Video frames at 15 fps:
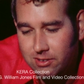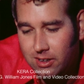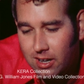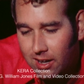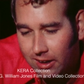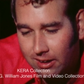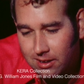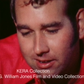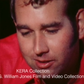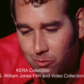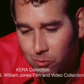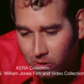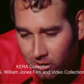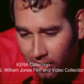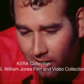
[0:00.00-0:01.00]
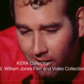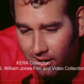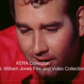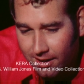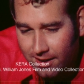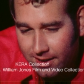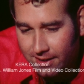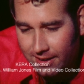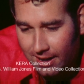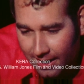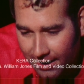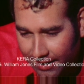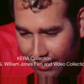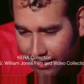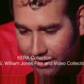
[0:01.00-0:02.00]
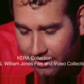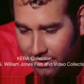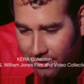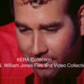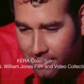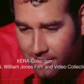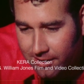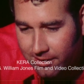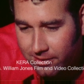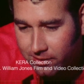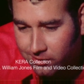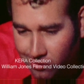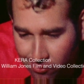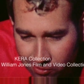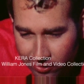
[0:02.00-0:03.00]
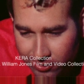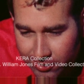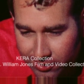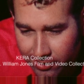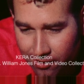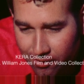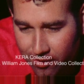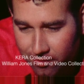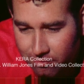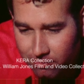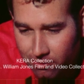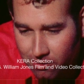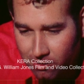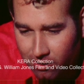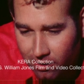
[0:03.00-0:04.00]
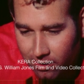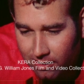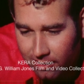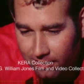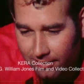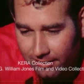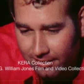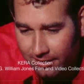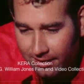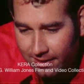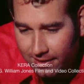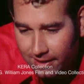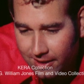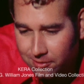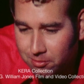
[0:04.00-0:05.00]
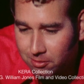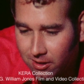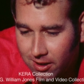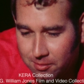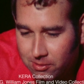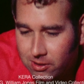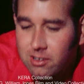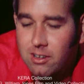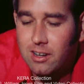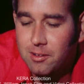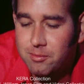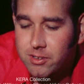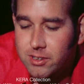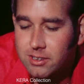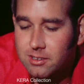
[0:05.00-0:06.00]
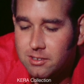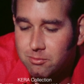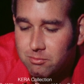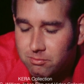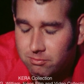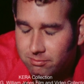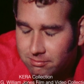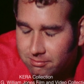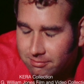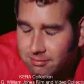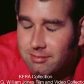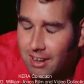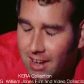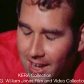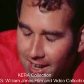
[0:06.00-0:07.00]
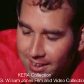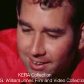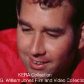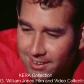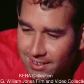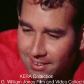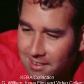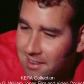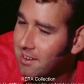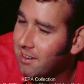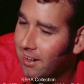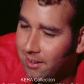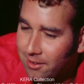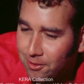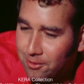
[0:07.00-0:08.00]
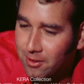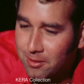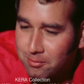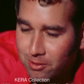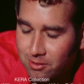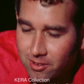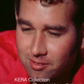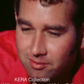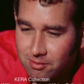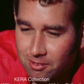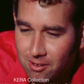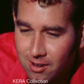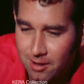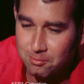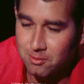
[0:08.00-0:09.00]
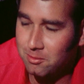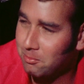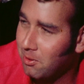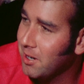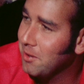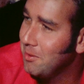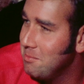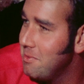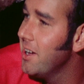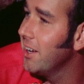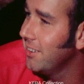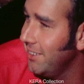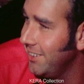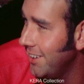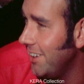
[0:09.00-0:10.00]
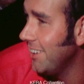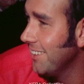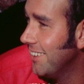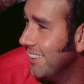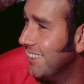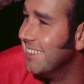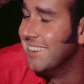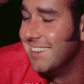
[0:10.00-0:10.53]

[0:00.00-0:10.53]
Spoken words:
you got to work hard at it and hang in there and know what you're going for. And that's what I'm doing. I'm just hanging in there, and I know what I'm going for, and I'm going to break my back to get it.